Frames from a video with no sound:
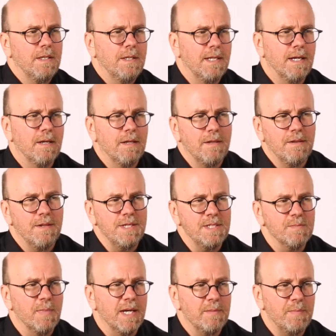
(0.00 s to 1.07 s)
Now,
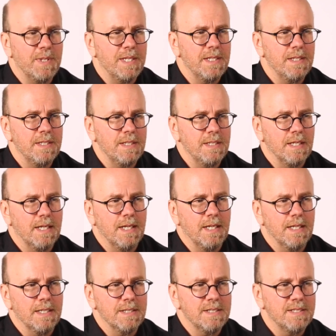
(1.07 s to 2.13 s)
these might be
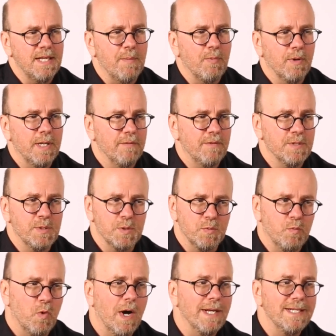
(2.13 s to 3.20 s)
separate. If this was
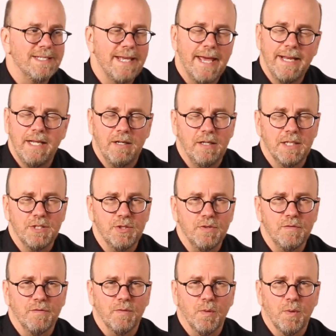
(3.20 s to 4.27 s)
one tenant on
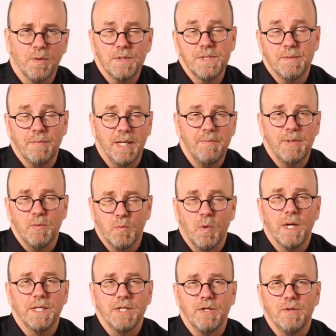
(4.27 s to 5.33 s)
two floors, it might be
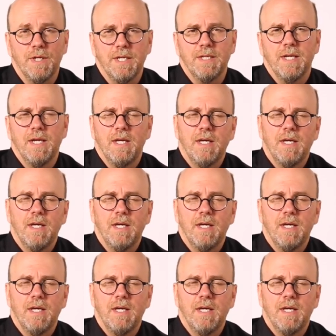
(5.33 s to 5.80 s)
one unit.